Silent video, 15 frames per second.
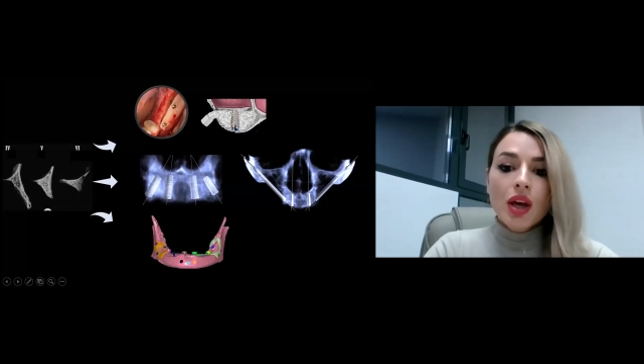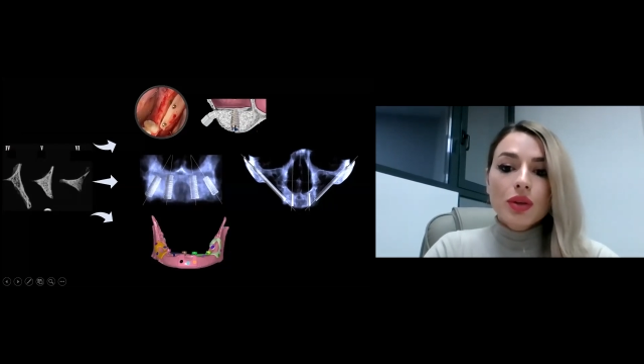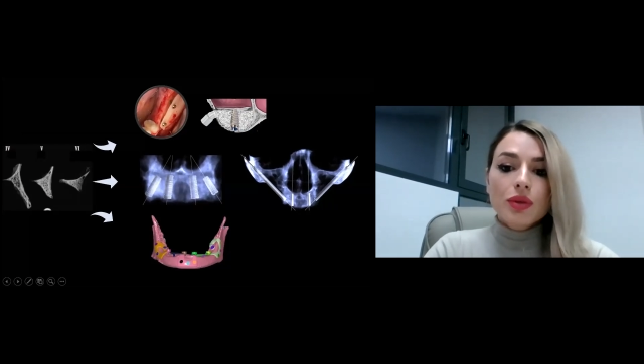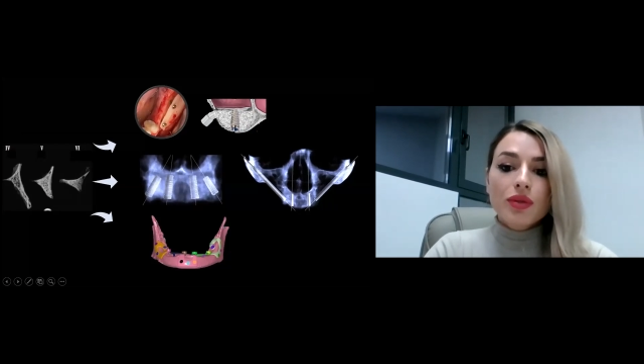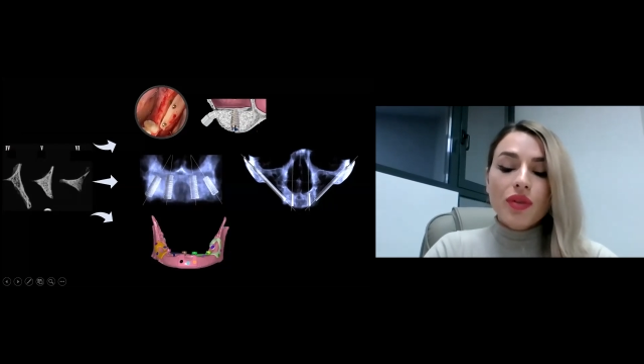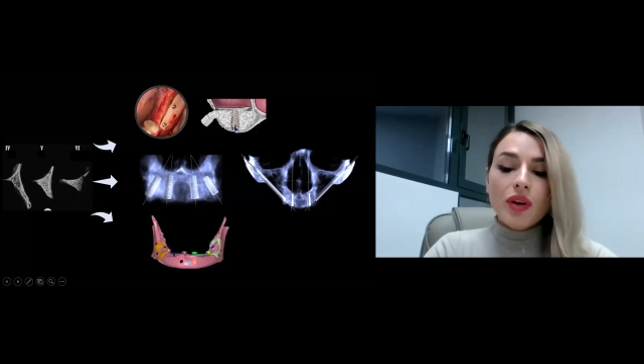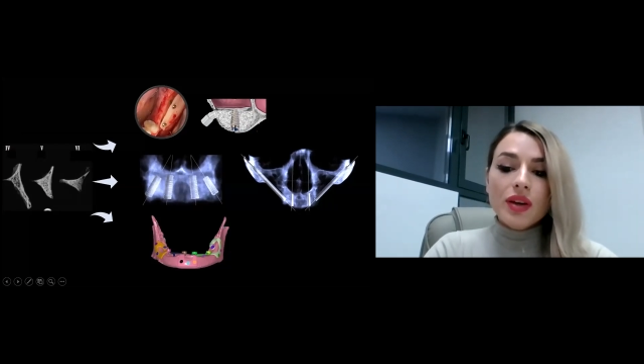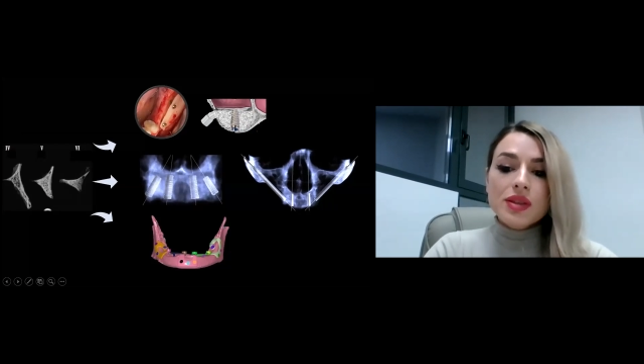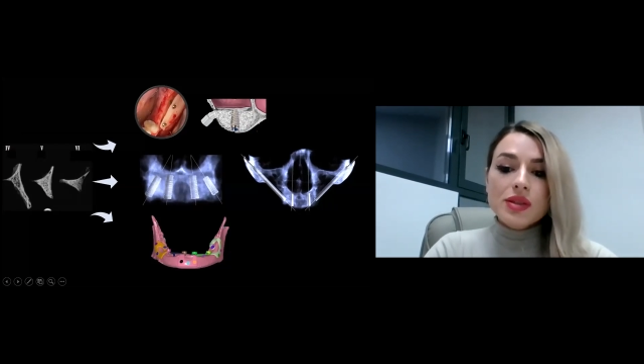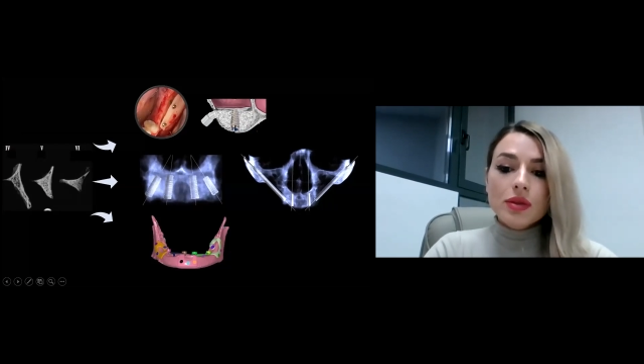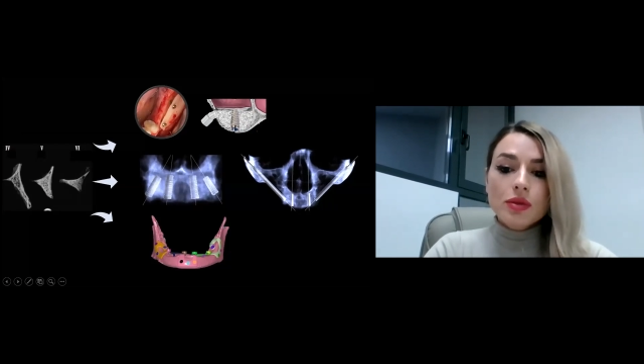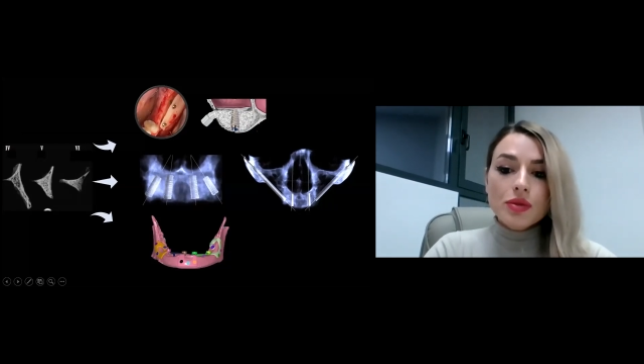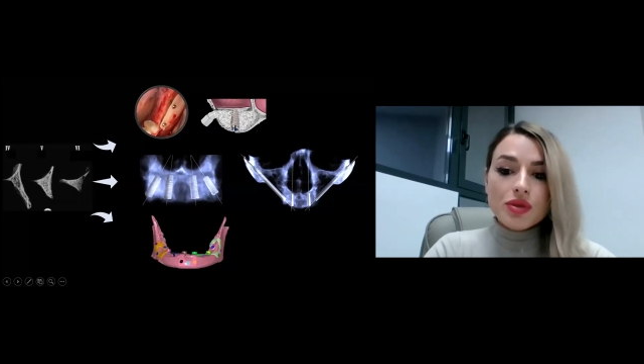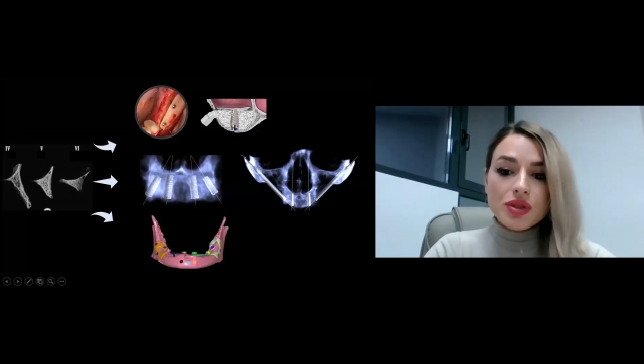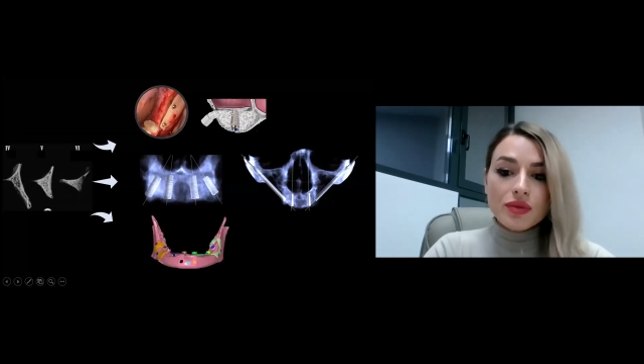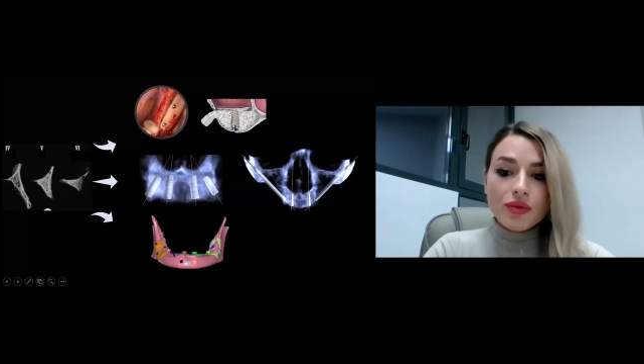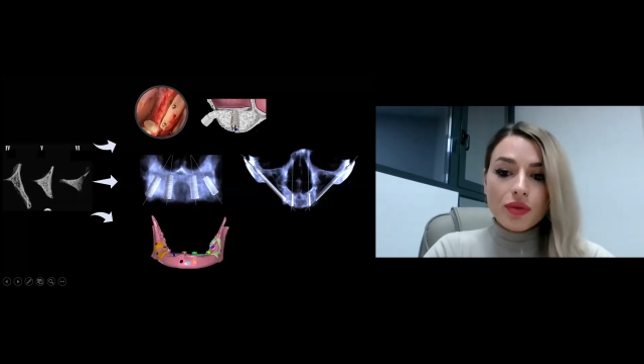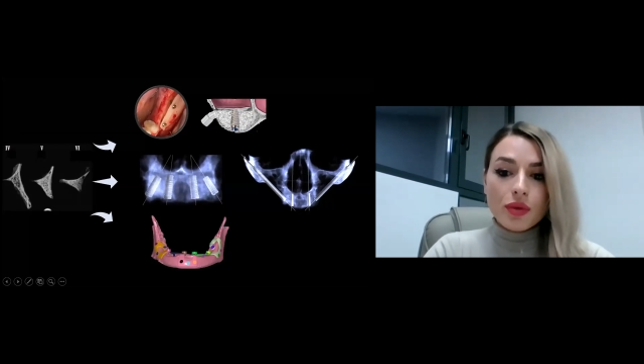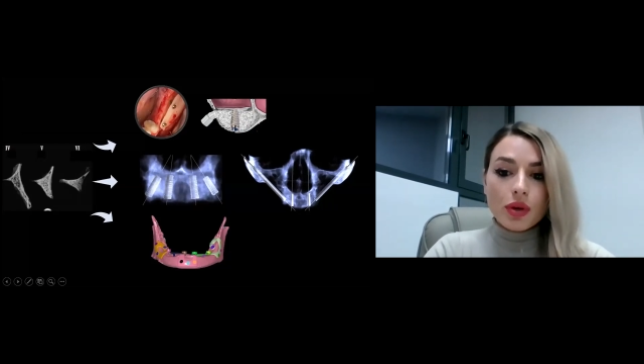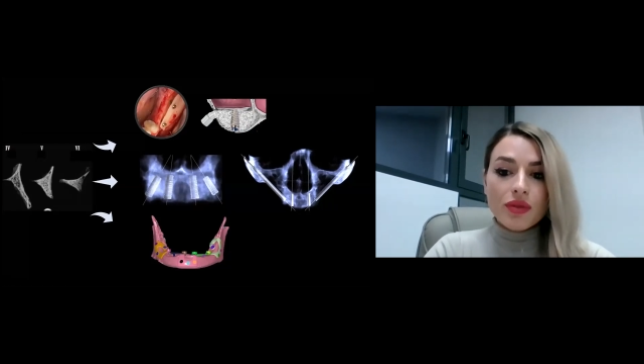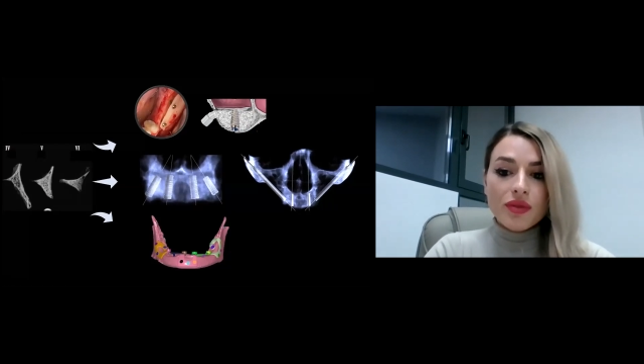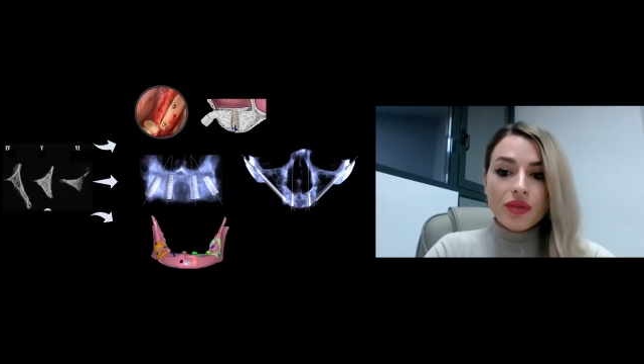to find solution
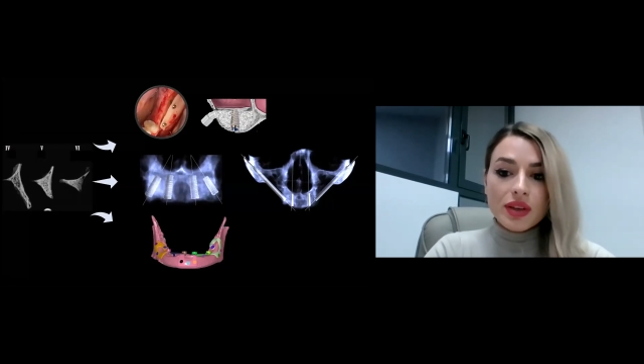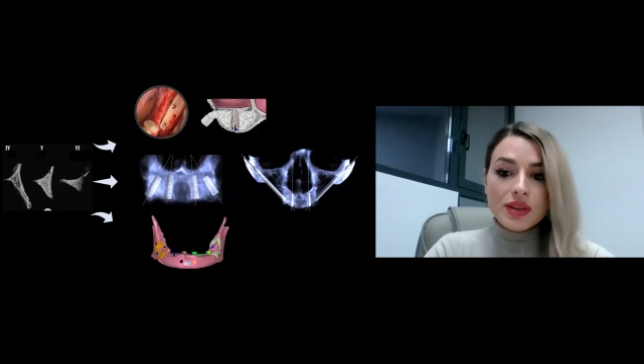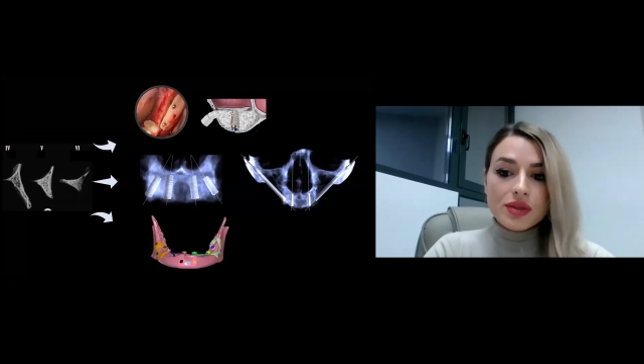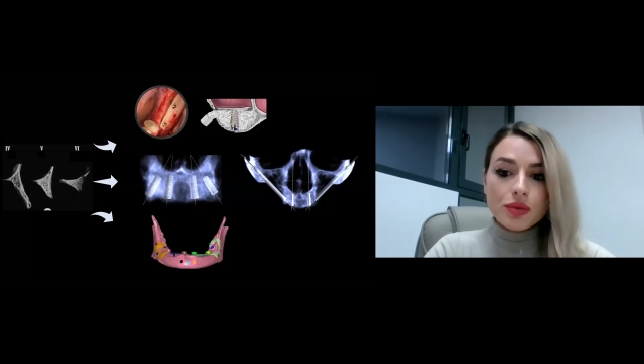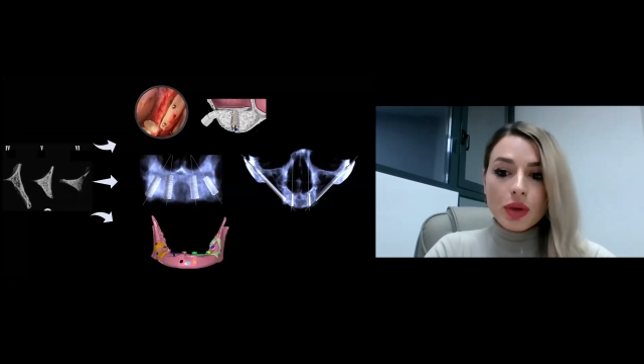for fixed